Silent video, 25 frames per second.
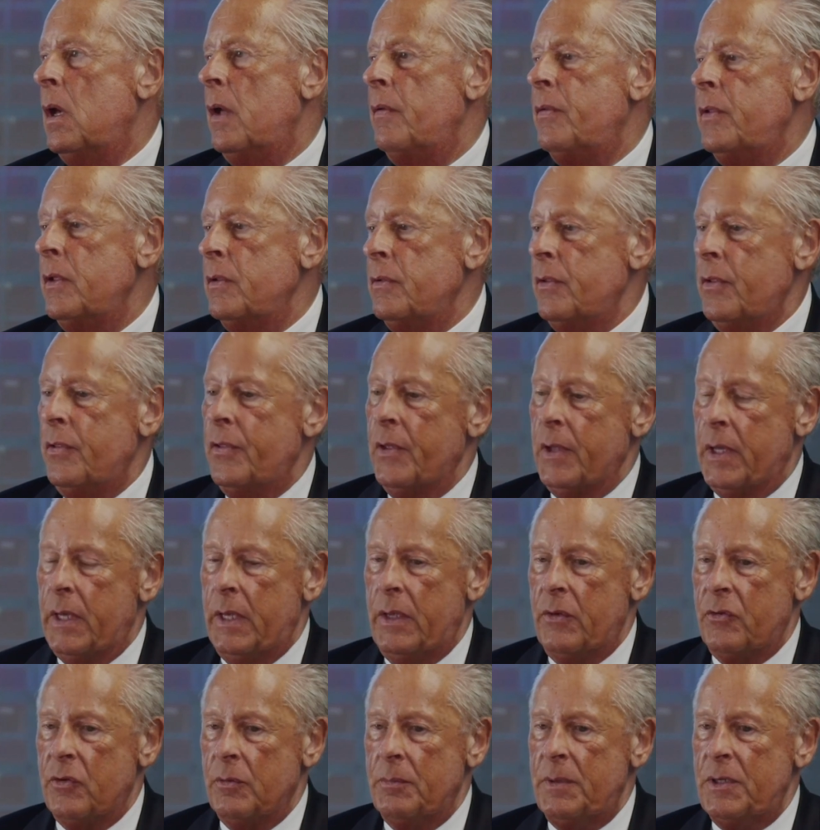And the other thing
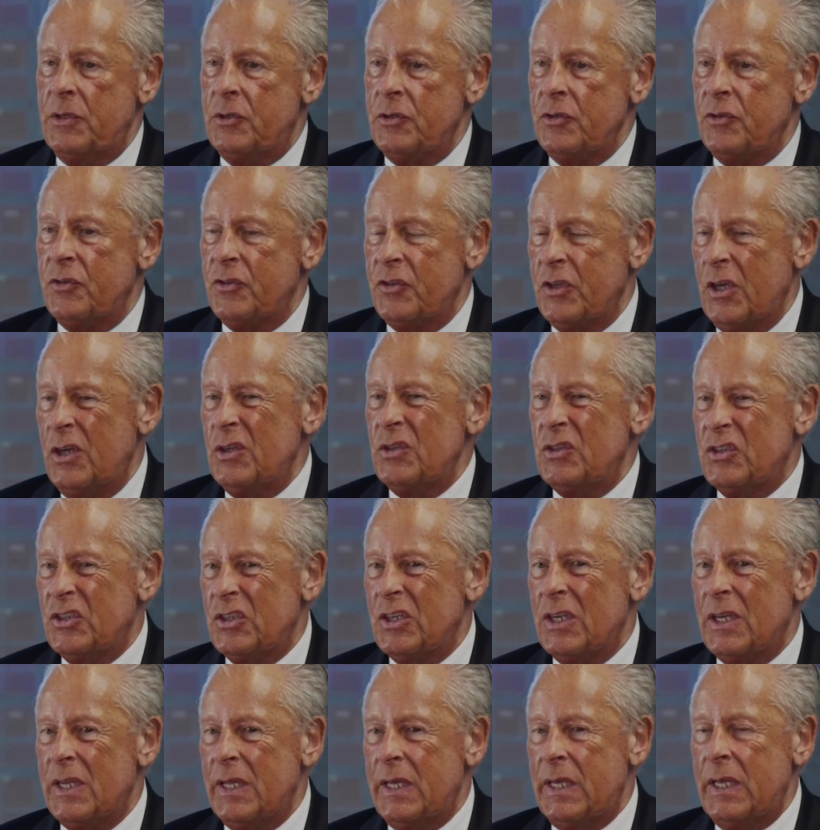is, just
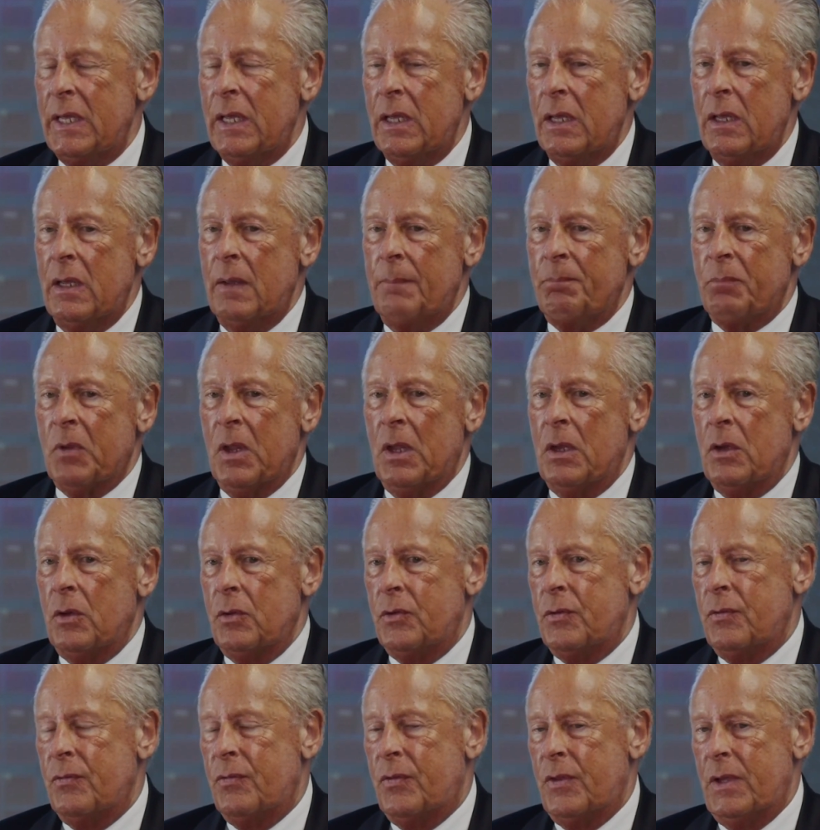socially, a
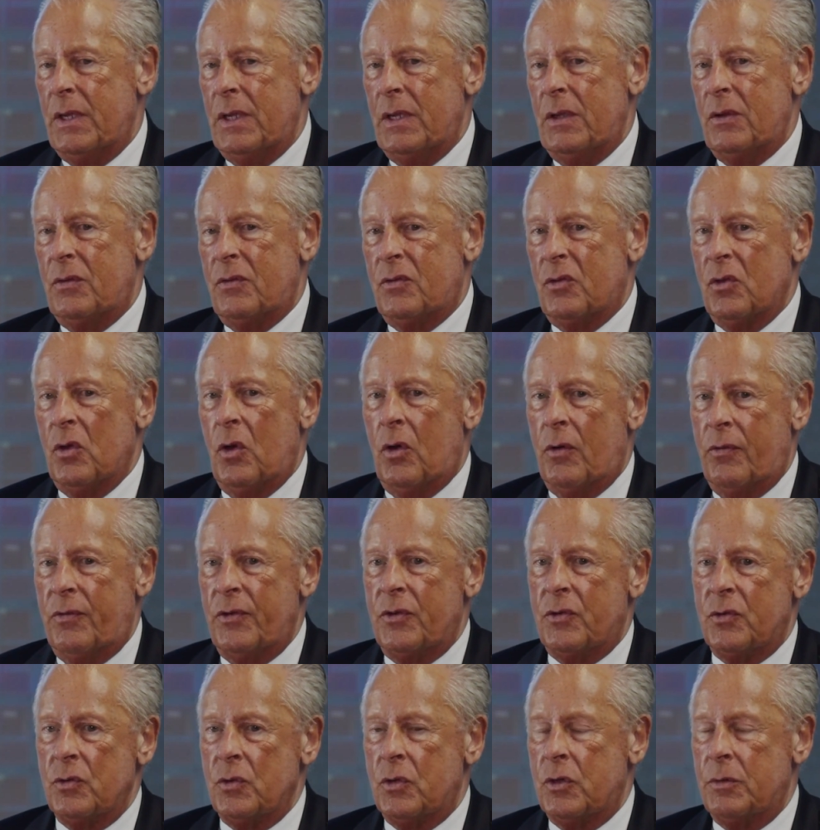lot of these
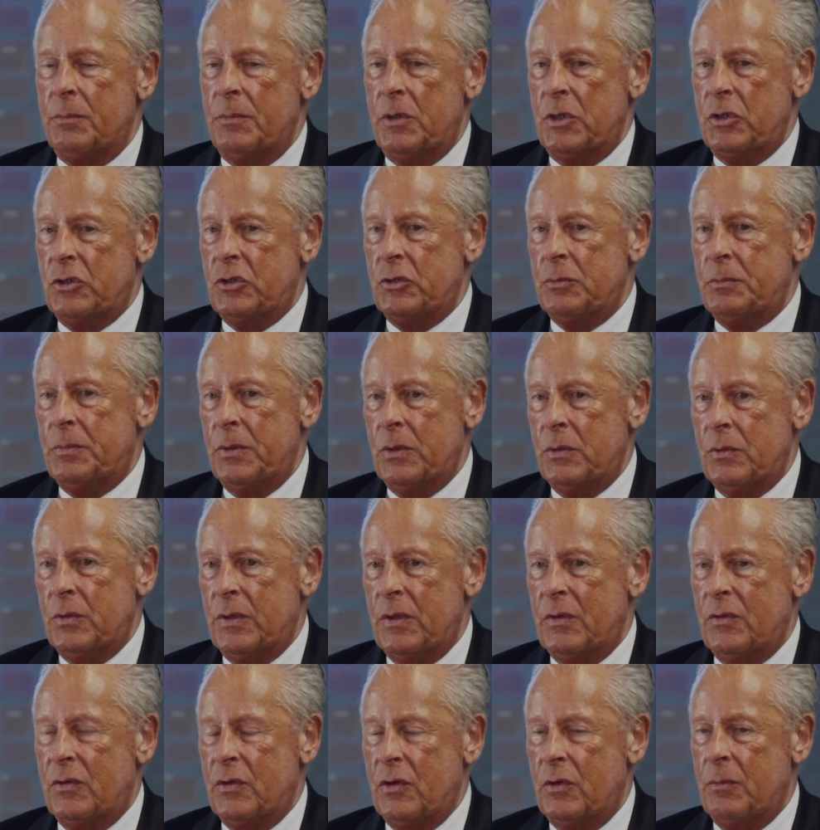office or commercial
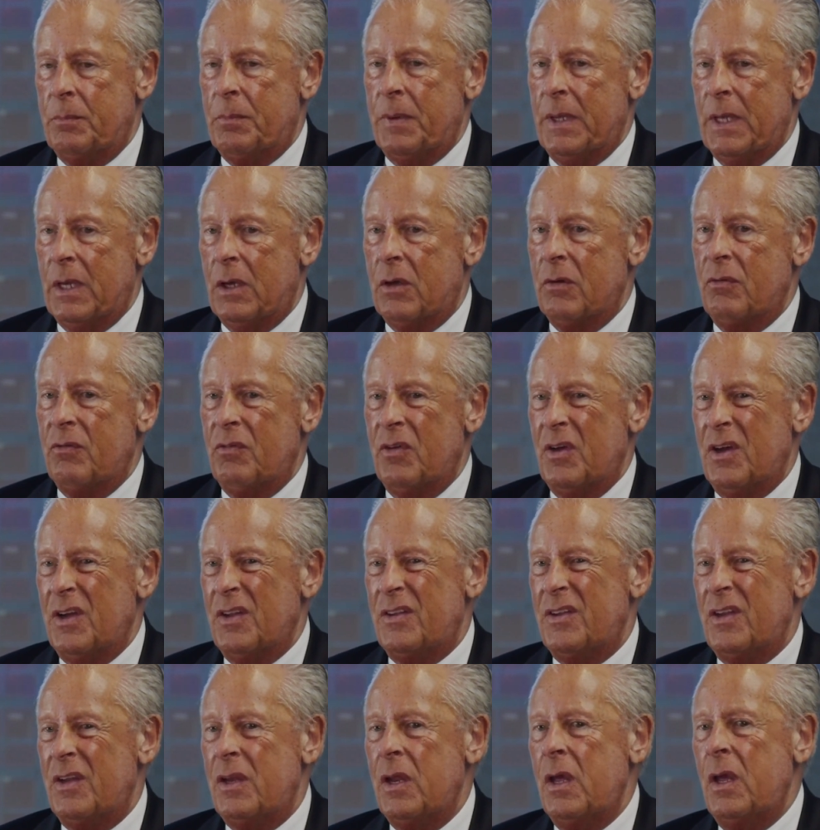buildings that have been
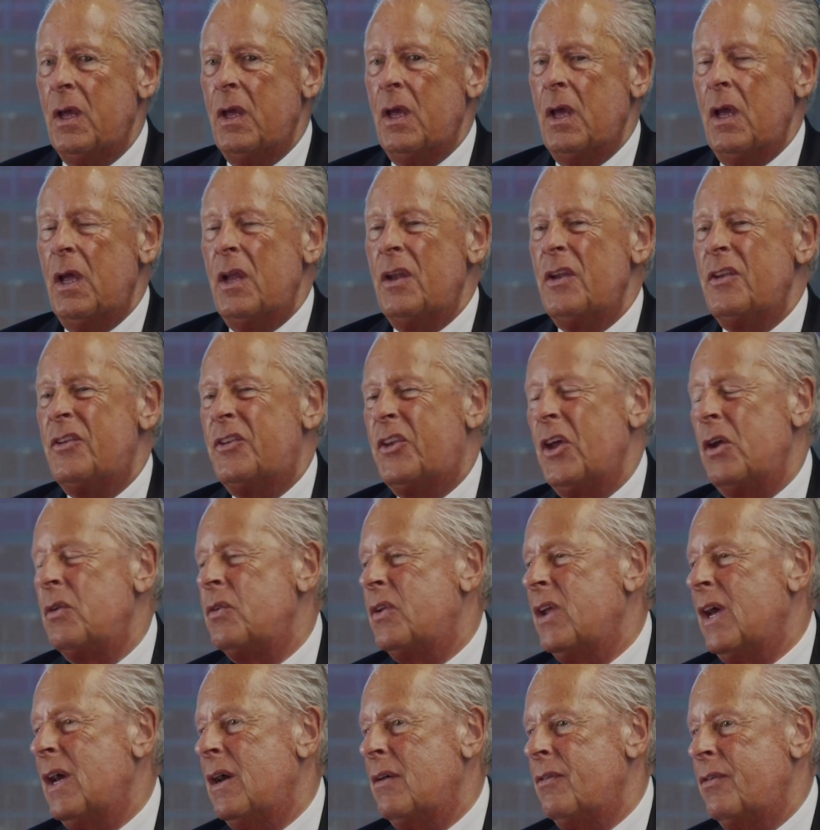converted
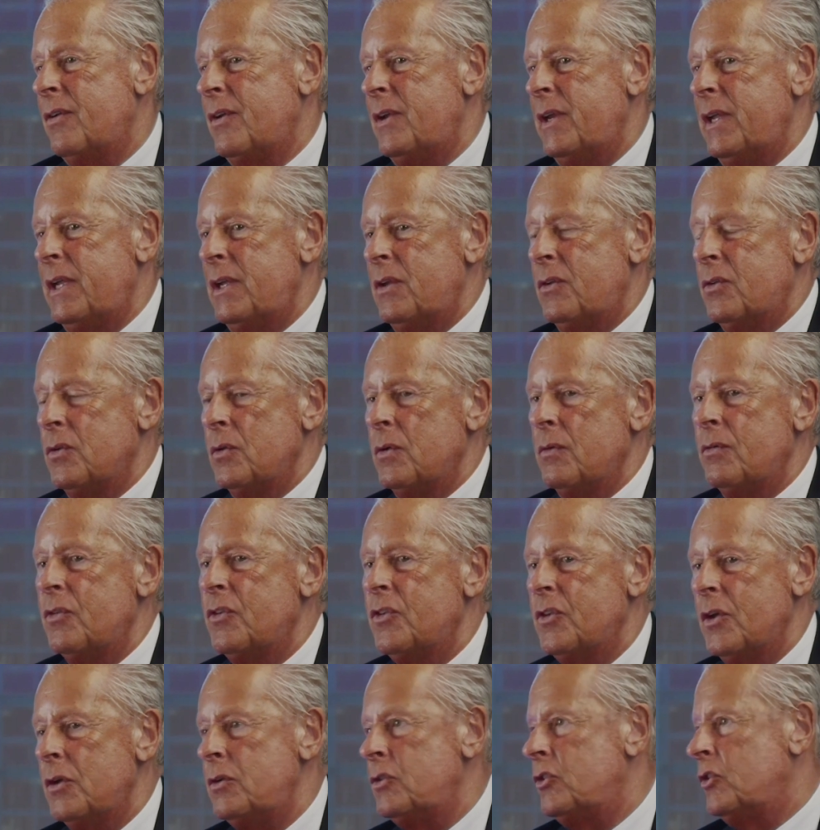don't have any sort of
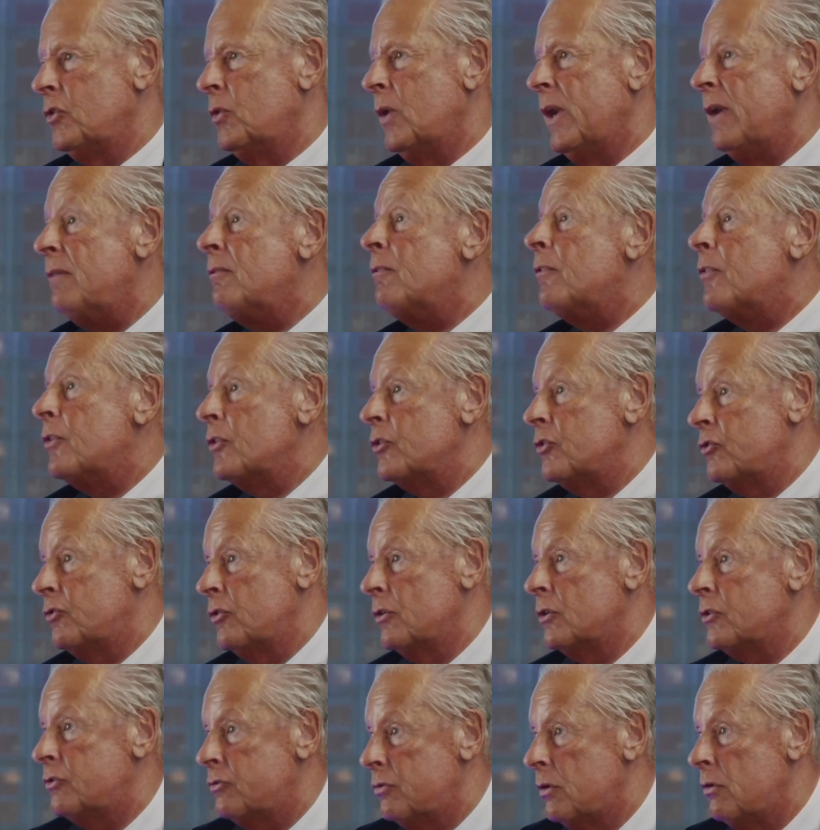social
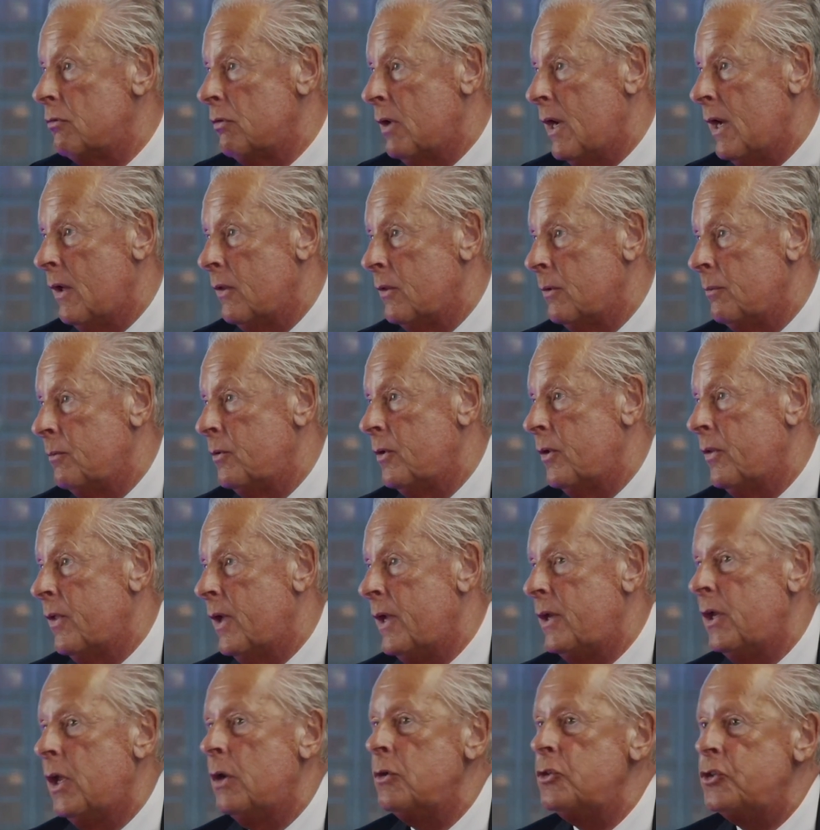infrastructure around them, do
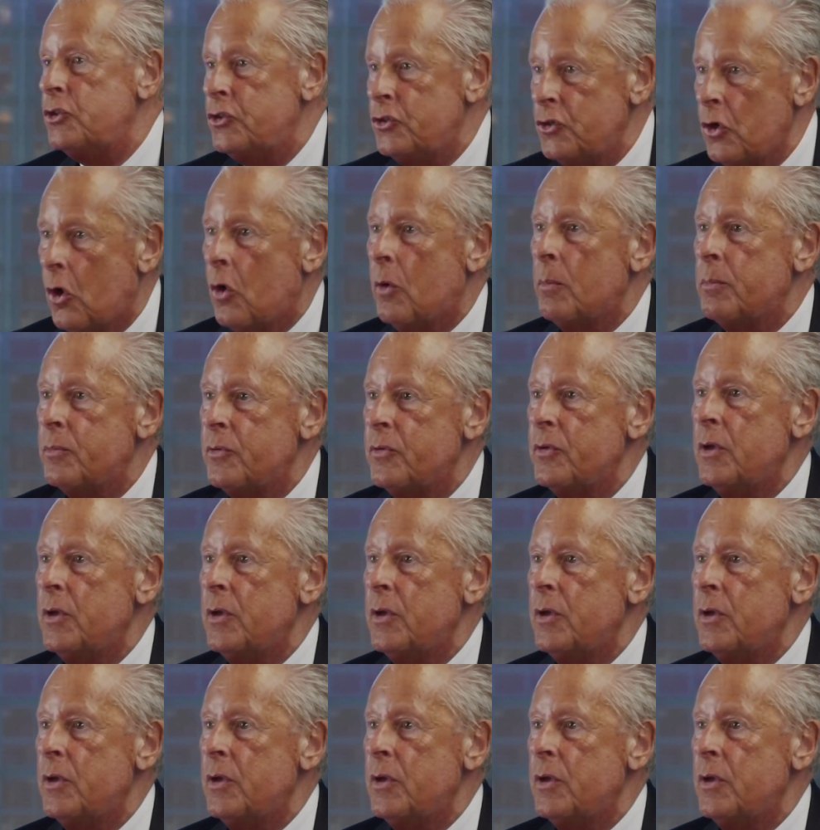they? No shops.